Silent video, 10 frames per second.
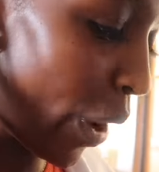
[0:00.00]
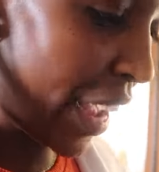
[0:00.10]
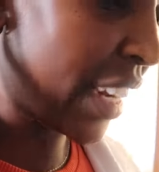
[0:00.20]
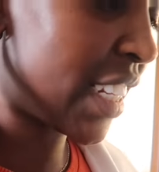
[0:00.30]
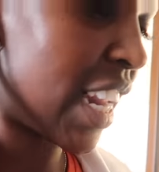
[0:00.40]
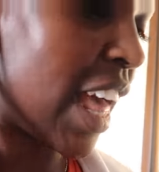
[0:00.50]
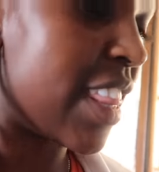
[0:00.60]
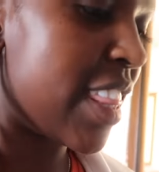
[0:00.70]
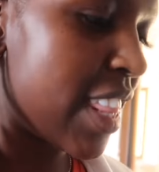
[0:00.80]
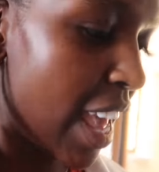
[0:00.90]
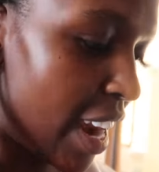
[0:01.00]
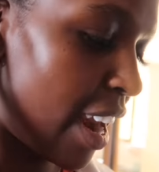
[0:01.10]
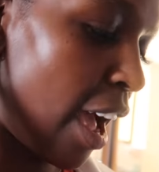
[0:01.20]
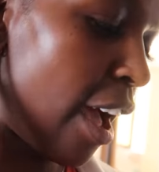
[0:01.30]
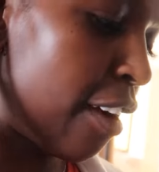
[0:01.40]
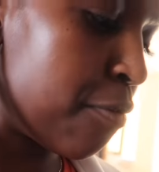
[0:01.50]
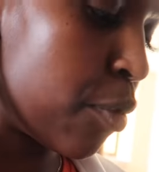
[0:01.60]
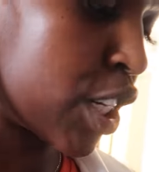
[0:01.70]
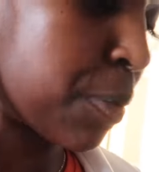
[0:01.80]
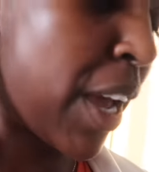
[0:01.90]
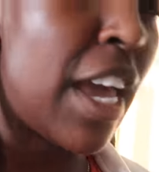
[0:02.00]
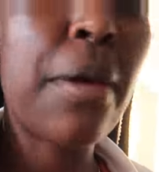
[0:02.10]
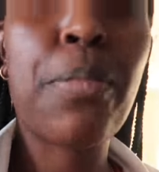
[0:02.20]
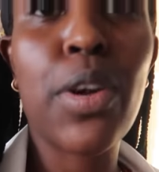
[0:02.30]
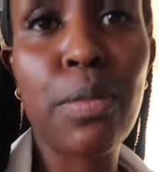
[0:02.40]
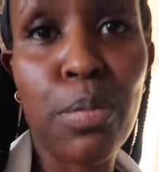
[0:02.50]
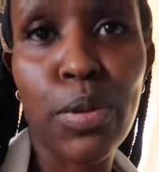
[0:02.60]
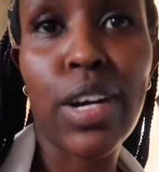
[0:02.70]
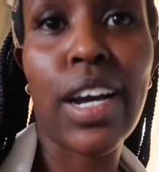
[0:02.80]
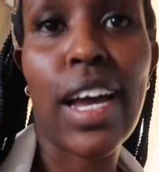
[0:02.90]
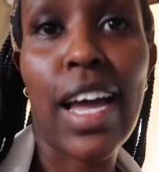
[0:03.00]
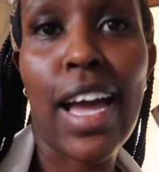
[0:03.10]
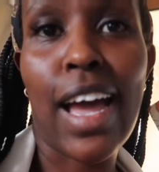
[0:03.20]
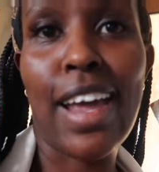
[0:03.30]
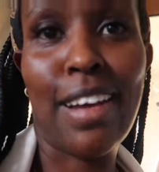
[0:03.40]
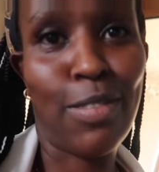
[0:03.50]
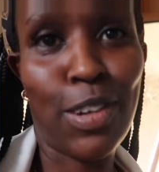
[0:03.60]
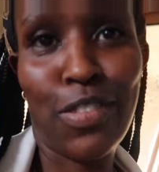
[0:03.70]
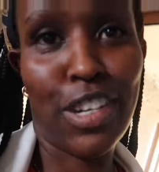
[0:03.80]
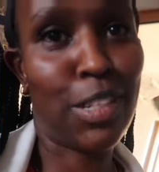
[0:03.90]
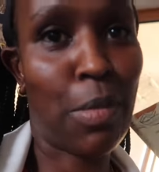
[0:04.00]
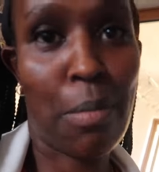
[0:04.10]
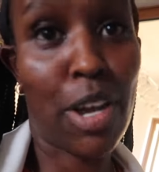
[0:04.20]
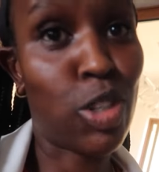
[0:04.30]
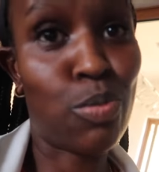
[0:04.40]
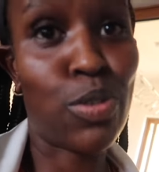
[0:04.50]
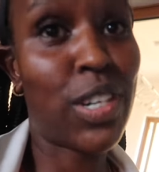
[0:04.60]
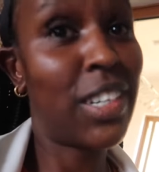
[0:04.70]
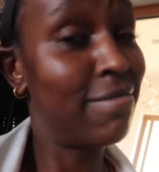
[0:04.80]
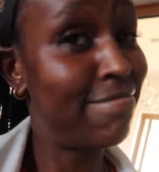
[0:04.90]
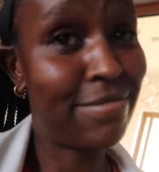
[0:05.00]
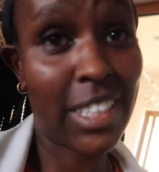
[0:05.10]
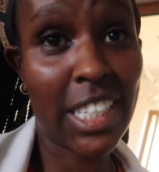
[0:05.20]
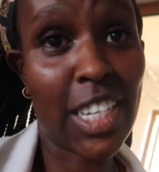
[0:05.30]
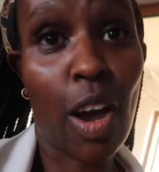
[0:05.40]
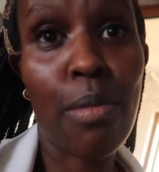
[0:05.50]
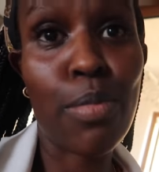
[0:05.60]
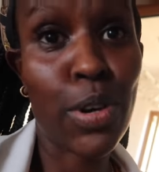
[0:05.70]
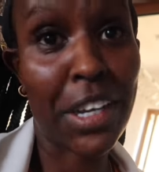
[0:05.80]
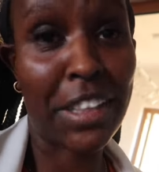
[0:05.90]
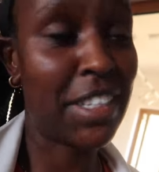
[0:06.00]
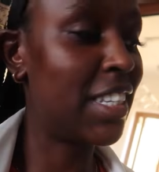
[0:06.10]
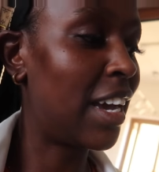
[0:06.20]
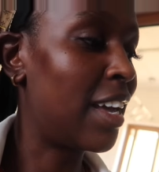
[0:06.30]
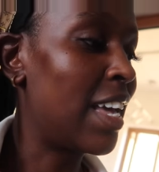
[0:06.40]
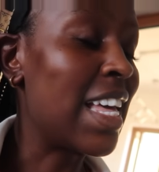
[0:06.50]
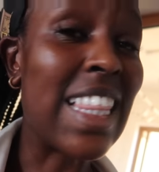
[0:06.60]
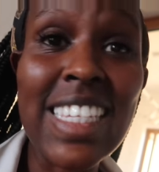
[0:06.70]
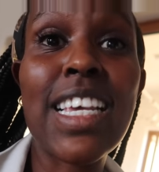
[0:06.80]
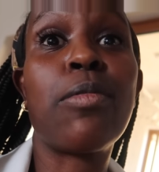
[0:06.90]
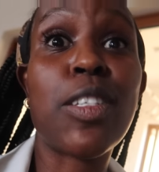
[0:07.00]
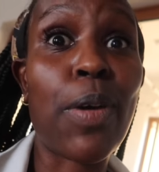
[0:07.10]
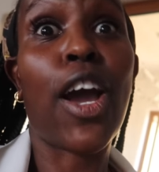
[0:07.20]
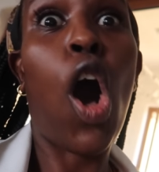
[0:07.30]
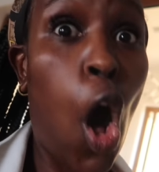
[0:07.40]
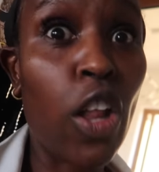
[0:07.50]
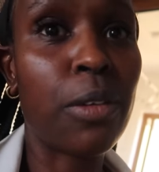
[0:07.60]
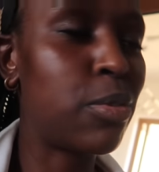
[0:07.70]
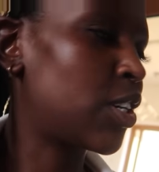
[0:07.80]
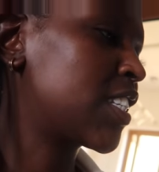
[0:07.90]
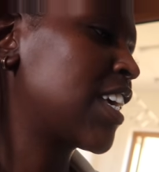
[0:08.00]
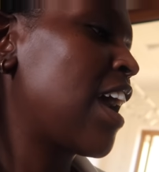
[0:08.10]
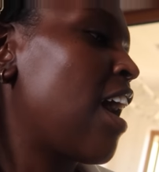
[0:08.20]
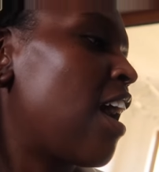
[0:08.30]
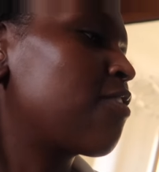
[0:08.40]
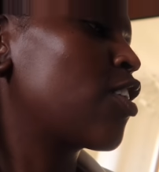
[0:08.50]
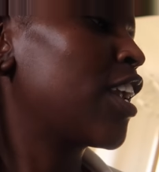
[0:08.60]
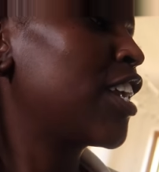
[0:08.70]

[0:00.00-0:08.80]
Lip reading: wait. And then I have bought my April book and I've not finished my March book. This is how I'm broken this year. This year I'm just buying all the books. I've